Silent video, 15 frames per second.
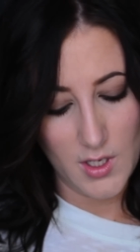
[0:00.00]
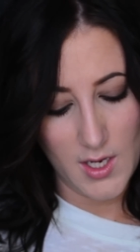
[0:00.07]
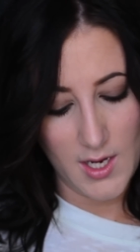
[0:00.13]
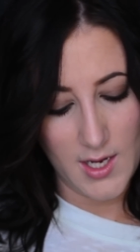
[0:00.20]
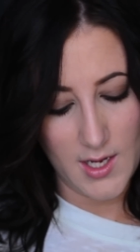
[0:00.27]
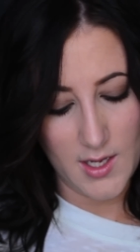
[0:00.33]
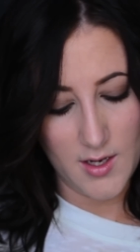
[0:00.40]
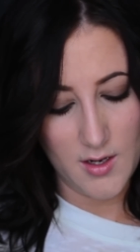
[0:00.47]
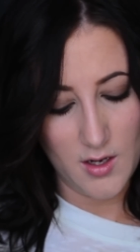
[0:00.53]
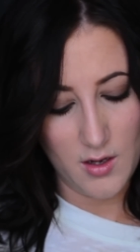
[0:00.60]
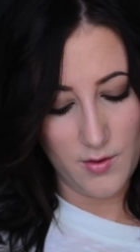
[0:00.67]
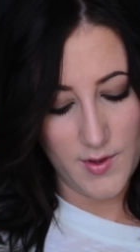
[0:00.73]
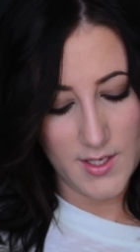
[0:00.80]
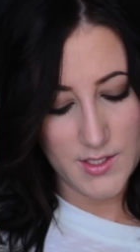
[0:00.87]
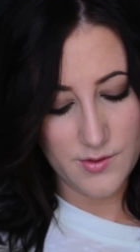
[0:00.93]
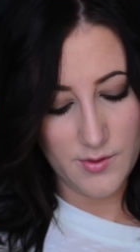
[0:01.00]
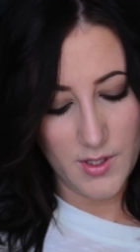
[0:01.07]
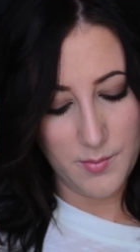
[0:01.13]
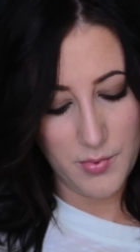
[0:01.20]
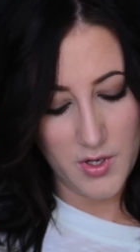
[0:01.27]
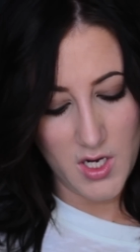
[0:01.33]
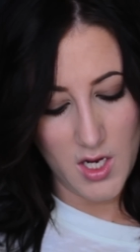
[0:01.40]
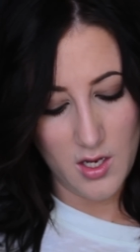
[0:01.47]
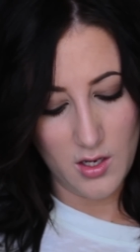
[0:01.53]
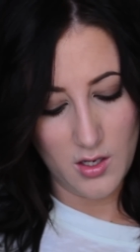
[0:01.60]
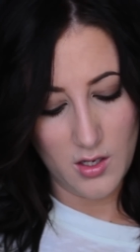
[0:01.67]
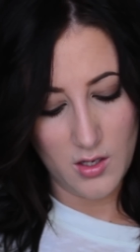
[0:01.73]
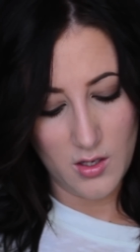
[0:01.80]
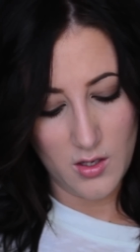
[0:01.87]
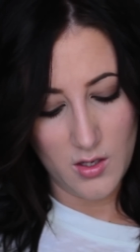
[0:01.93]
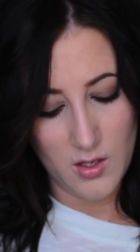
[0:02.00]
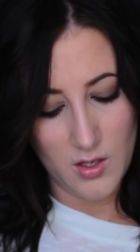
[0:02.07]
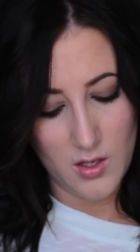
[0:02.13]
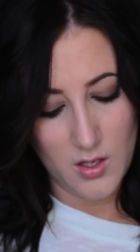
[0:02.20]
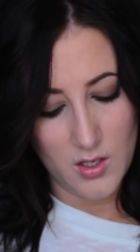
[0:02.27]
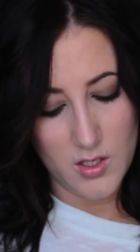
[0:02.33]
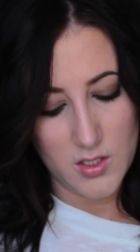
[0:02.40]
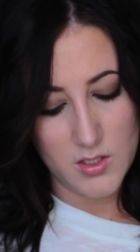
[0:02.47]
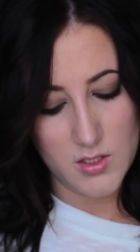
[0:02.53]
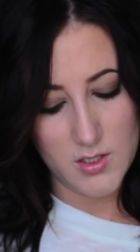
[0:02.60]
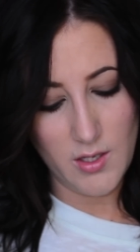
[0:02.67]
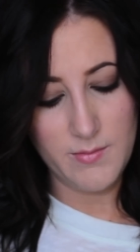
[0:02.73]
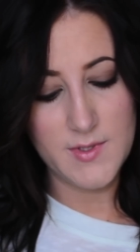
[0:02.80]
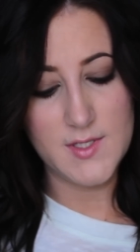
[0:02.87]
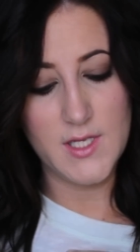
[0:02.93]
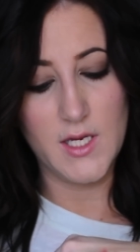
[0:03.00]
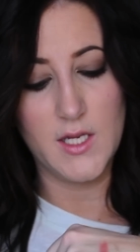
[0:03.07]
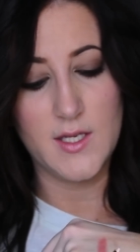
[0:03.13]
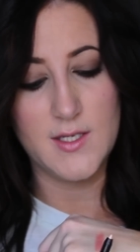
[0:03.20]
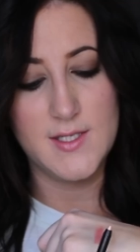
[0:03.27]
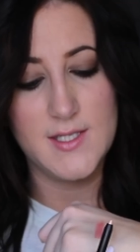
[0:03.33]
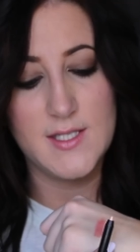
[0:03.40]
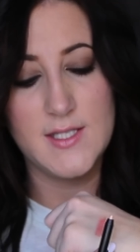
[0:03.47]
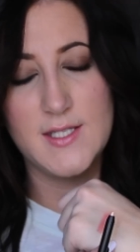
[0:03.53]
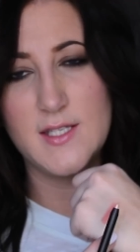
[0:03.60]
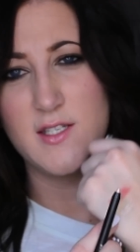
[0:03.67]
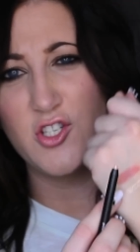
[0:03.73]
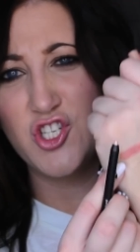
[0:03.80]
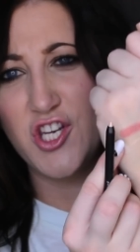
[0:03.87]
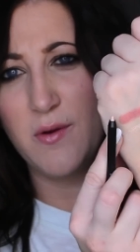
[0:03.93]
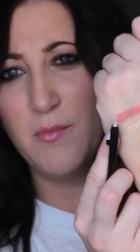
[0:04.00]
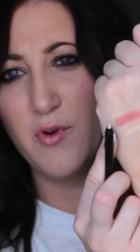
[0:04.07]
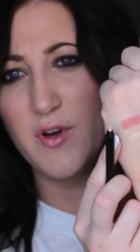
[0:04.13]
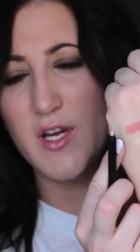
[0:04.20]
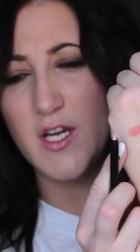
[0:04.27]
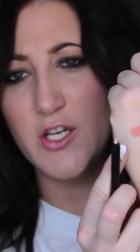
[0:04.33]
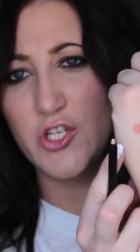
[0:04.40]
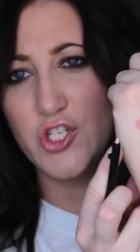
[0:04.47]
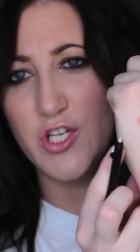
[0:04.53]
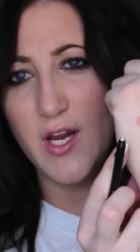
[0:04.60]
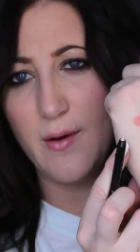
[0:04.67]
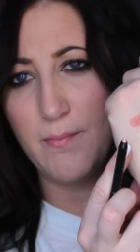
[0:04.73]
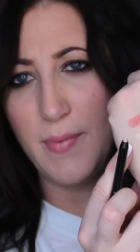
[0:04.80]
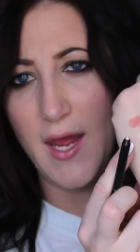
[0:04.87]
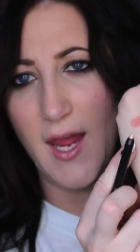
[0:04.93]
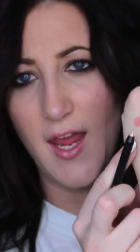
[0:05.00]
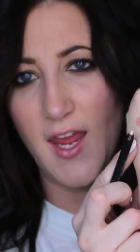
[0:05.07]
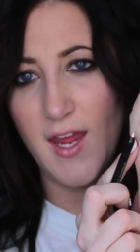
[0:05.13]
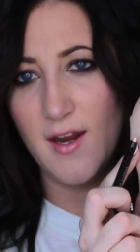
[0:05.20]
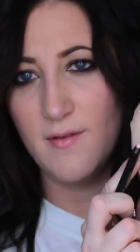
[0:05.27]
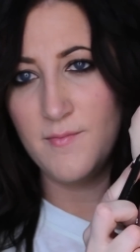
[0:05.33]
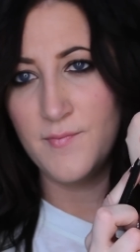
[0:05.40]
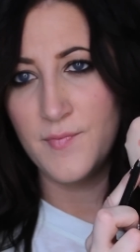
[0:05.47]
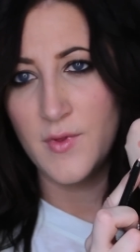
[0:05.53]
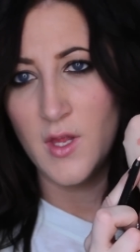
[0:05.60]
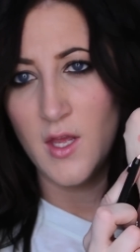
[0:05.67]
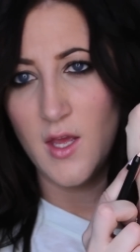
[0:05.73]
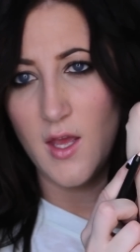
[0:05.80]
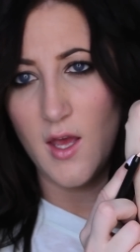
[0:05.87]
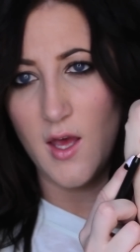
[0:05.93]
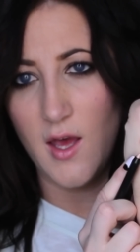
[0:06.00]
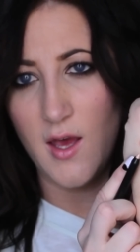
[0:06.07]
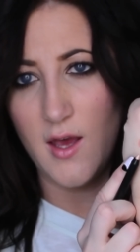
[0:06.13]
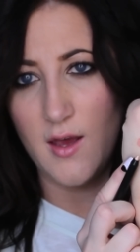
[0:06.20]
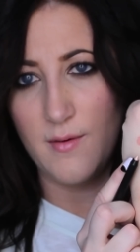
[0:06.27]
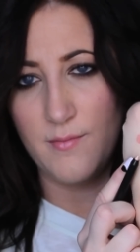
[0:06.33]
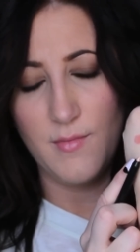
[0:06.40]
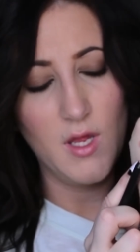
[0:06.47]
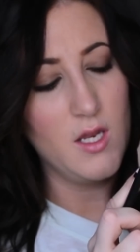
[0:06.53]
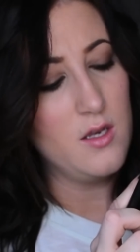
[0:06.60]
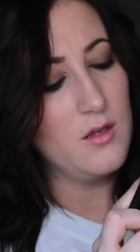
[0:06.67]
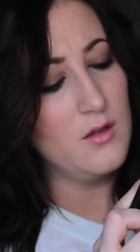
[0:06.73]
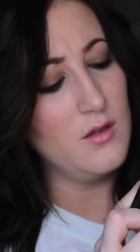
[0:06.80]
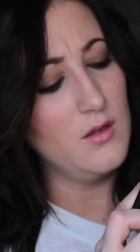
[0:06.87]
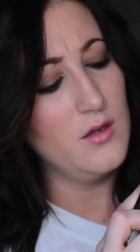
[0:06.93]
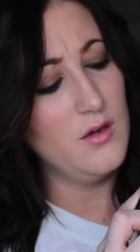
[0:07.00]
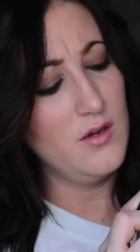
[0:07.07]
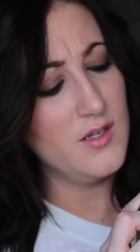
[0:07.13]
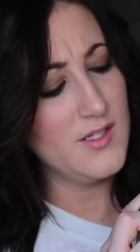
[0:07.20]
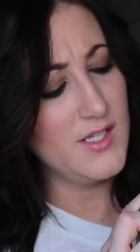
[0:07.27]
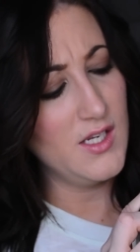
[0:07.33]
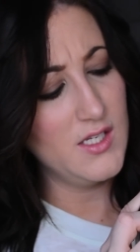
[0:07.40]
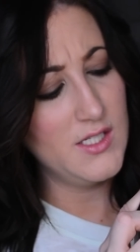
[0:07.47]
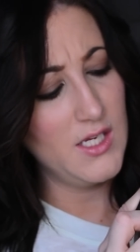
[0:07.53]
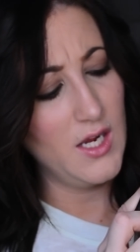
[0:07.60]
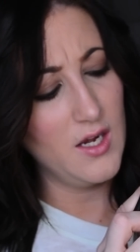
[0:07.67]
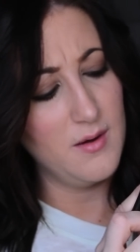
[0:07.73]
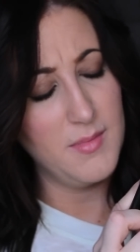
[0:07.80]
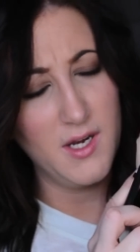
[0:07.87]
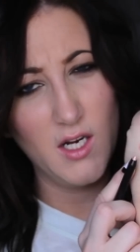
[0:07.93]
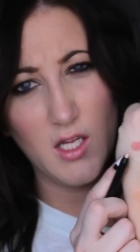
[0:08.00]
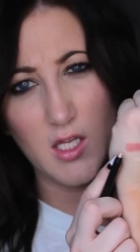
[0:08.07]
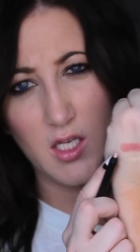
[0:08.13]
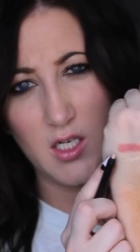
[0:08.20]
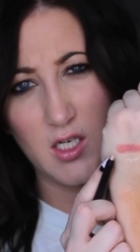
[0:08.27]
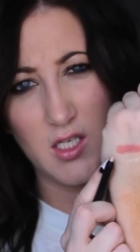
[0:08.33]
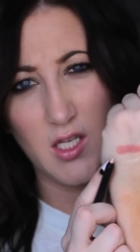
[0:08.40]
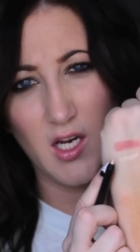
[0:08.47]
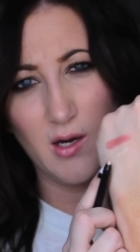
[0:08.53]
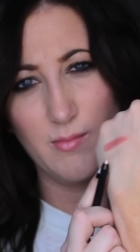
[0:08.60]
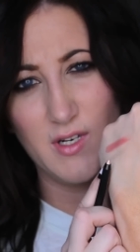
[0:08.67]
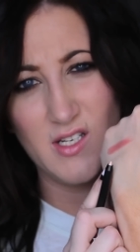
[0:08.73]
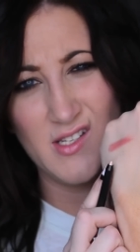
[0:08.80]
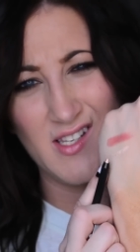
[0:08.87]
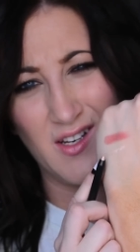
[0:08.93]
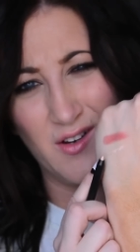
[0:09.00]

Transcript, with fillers: And, oh, that's really pretty. It's almost like a shimmery champagne. Um, and you can see a tiny bit of glitter in there, but it's